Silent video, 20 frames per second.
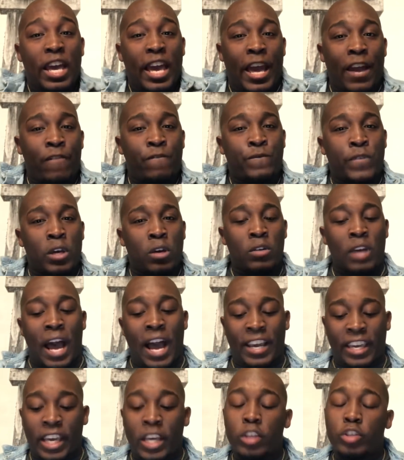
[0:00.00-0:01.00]

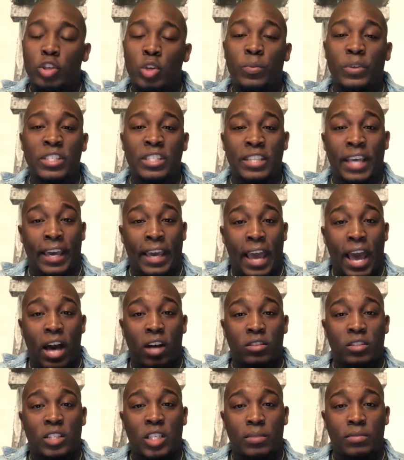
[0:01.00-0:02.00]
I guess she was saying
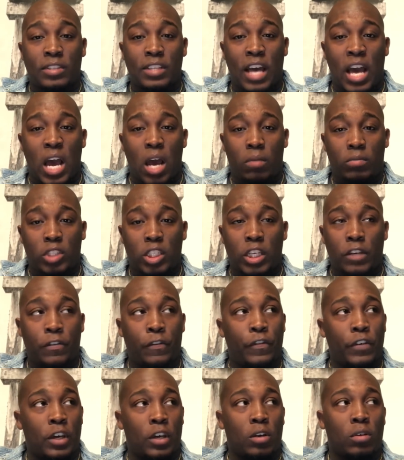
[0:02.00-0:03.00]
how sometimes she
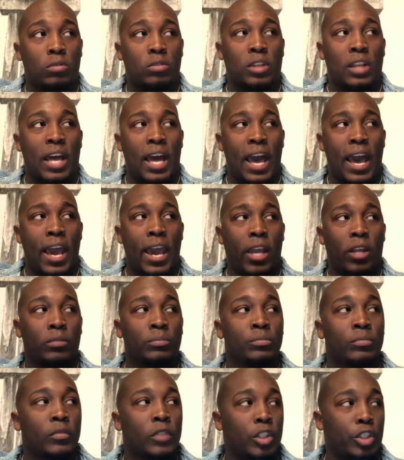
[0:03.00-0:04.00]
feels like,
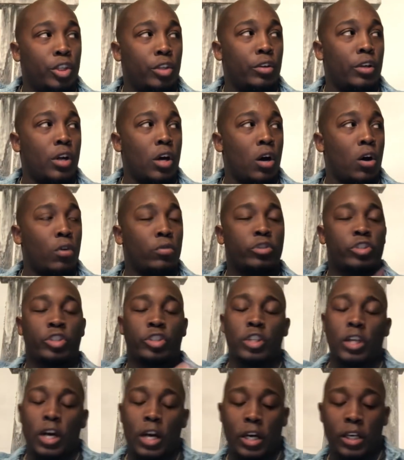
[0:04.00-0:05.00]

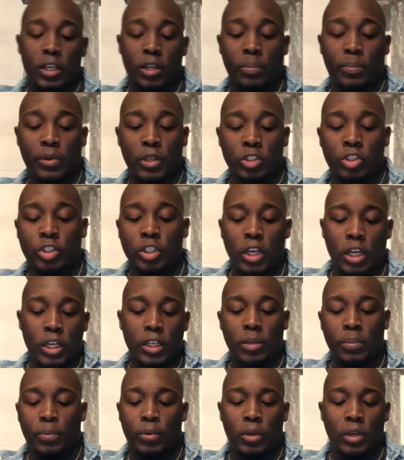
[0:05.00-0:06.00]
shunned
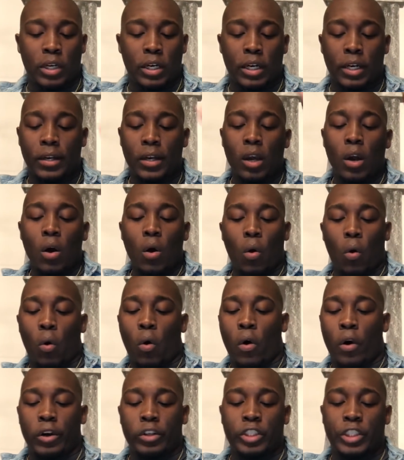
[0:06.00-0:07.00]
upon,
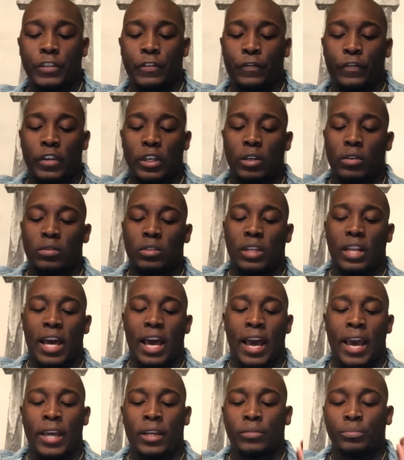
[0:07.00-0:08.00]
or she feels
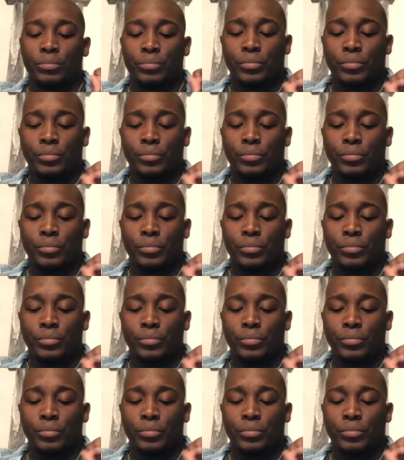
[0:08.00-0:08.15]
like,